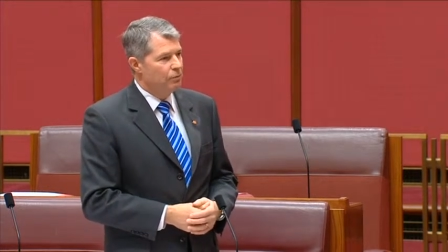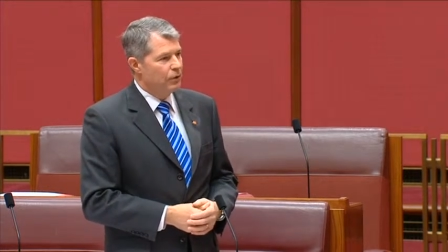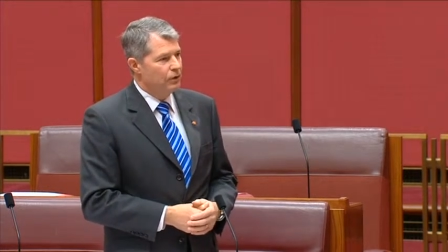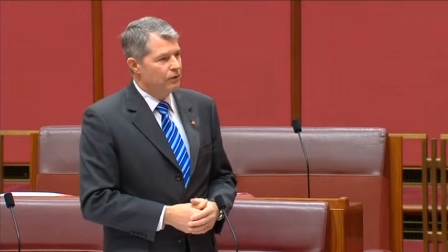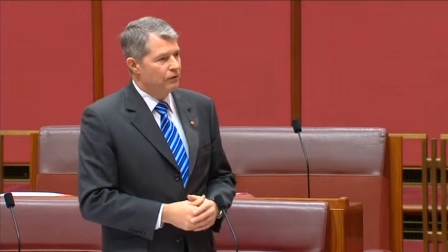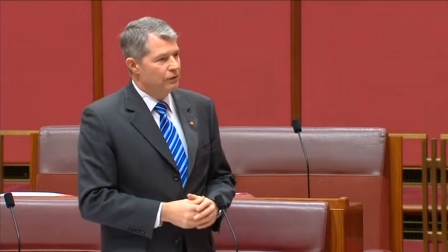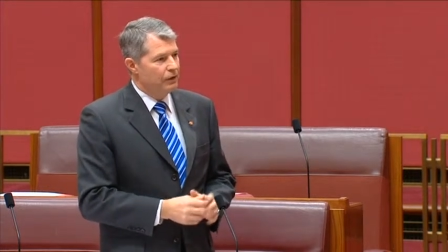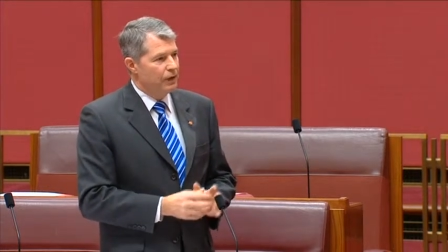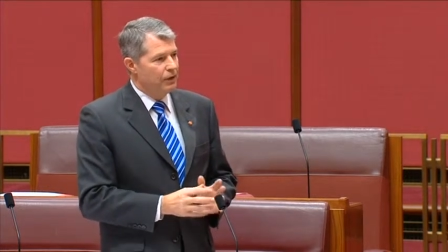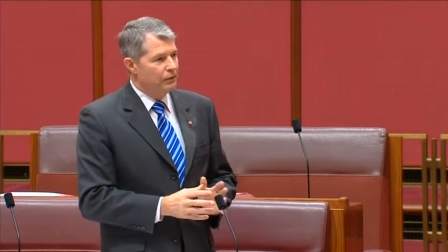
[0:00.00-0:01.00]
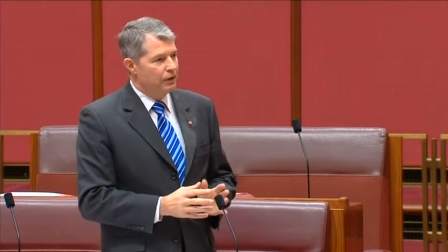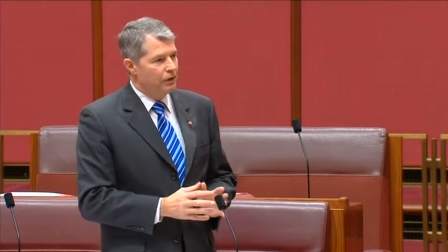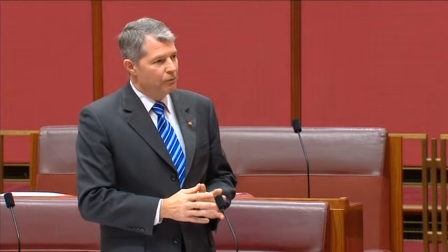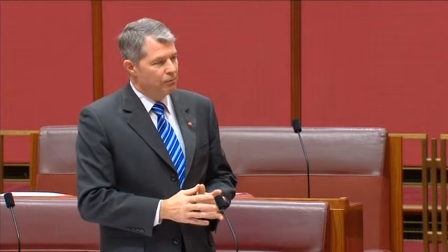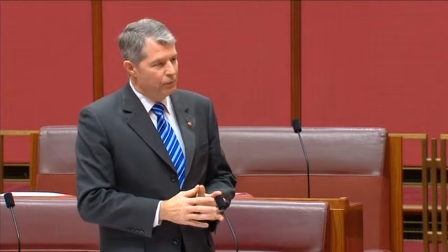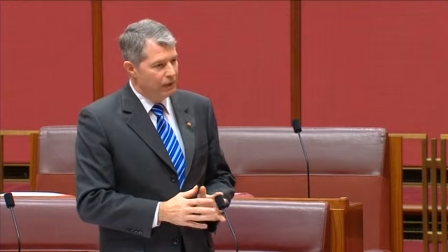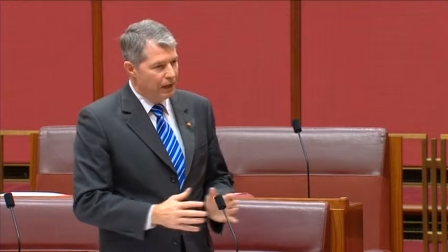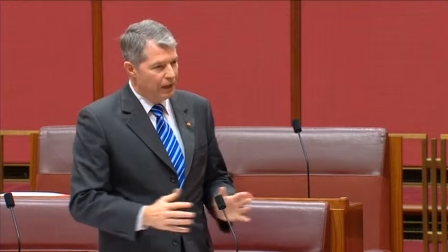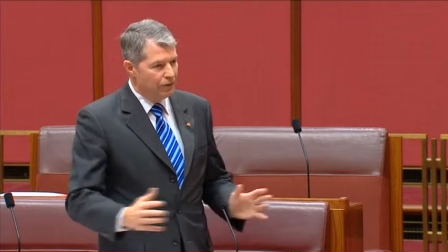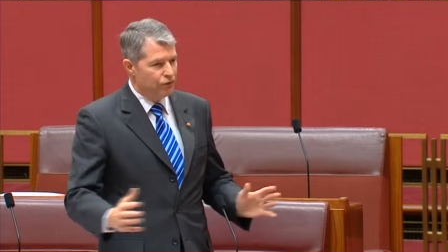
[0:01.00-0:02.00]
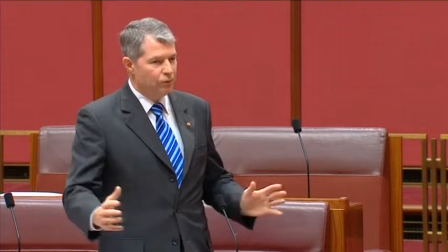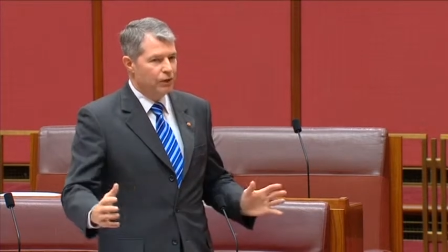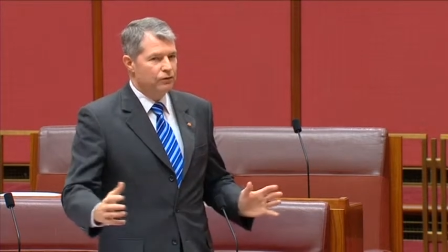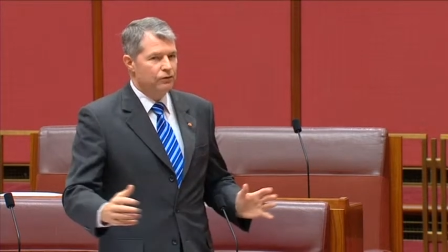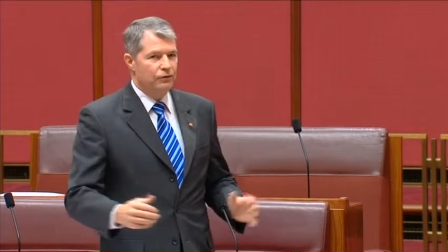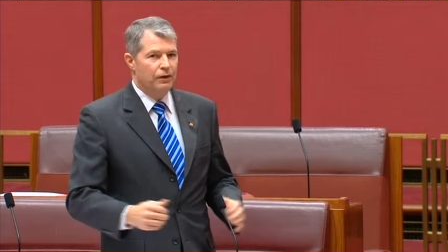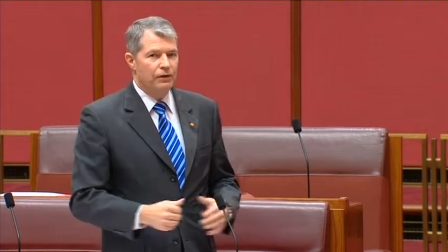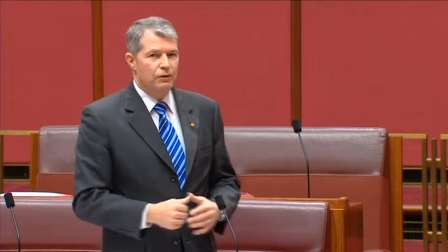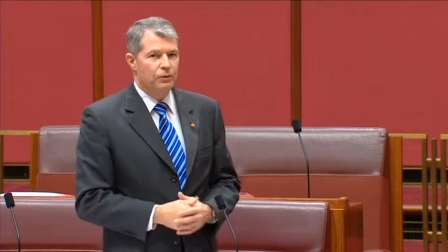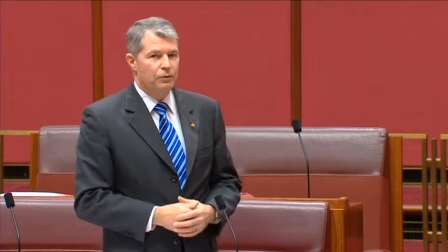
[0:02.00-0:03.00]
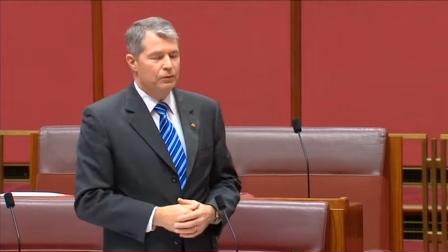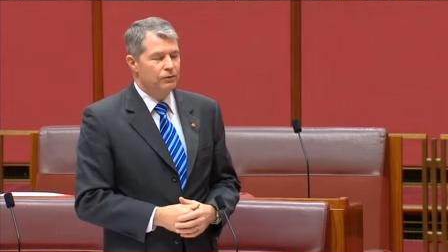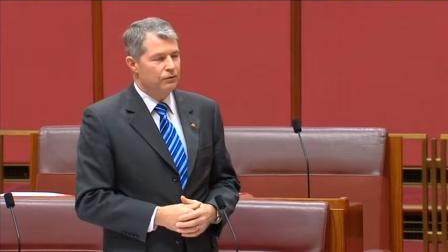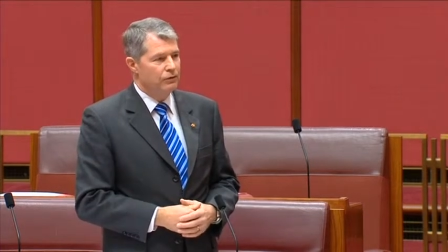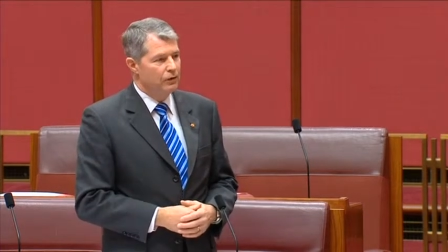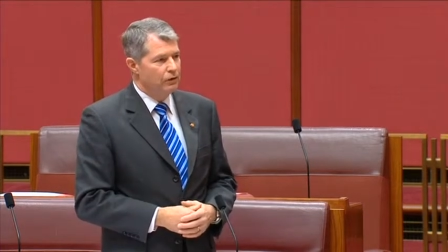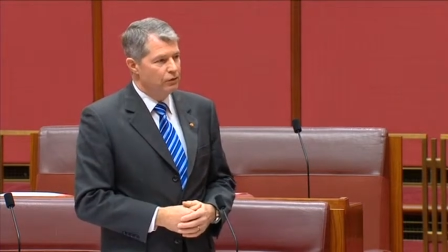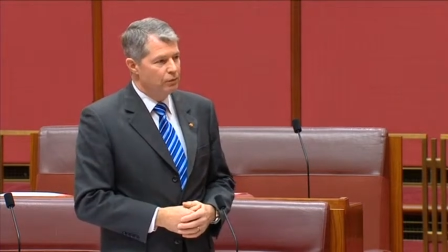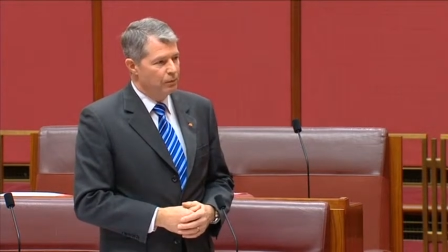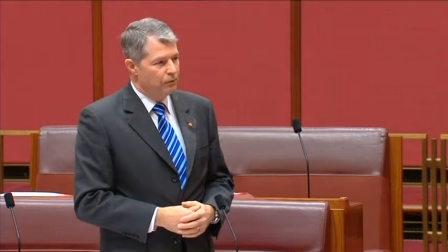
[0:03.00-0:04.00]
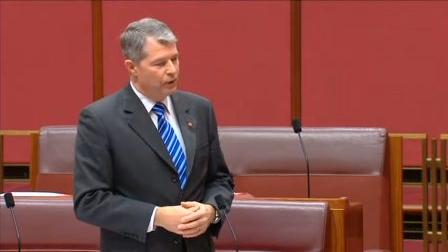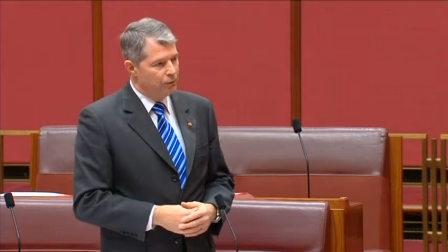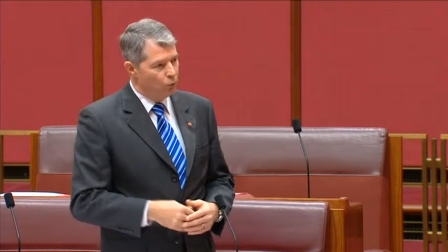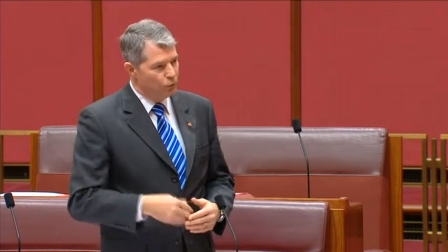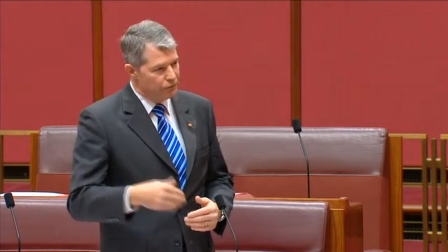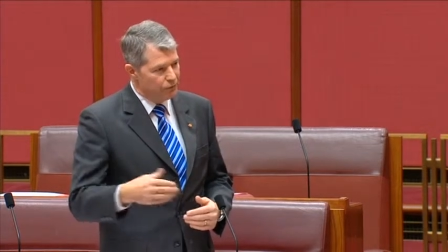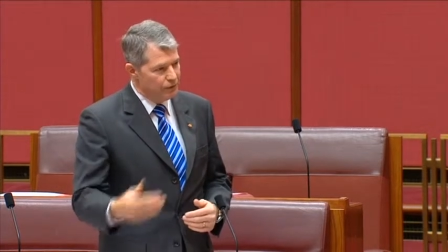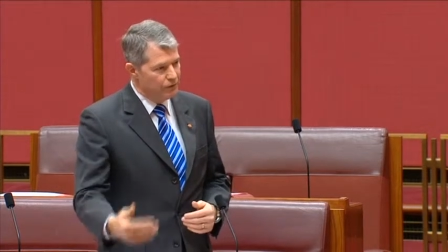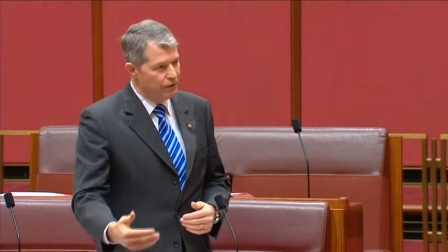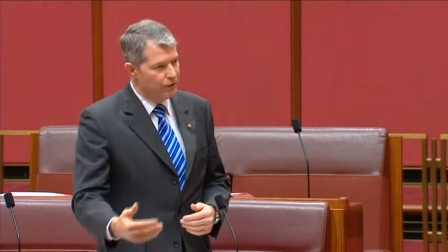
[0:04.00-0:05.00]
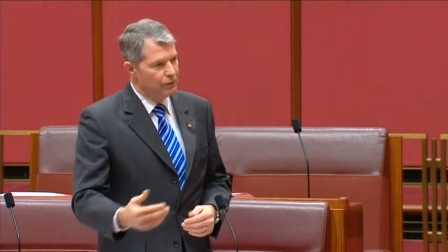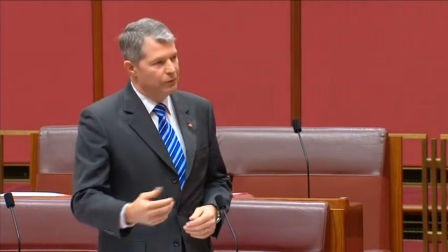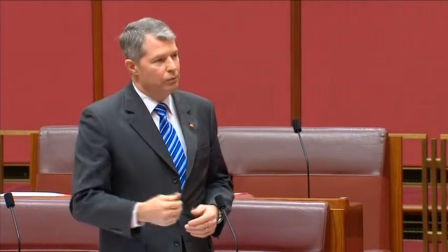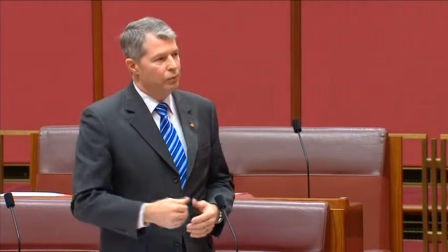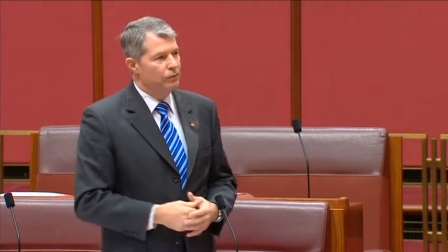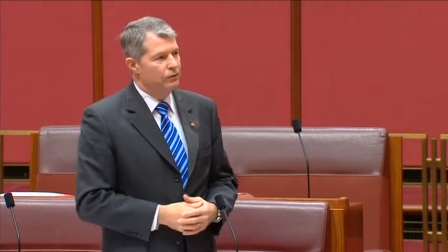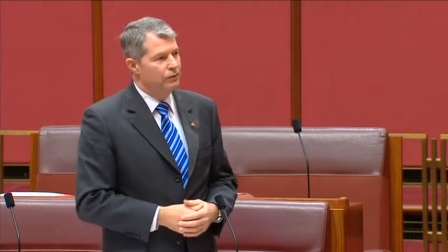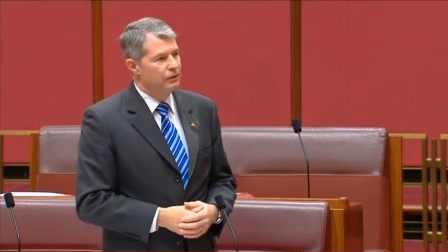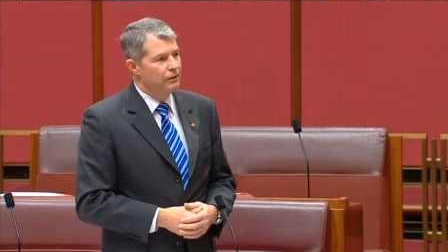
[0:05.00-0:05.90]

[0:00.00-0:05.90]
but it has allowed a larger range of stakeholders to provide more detailed input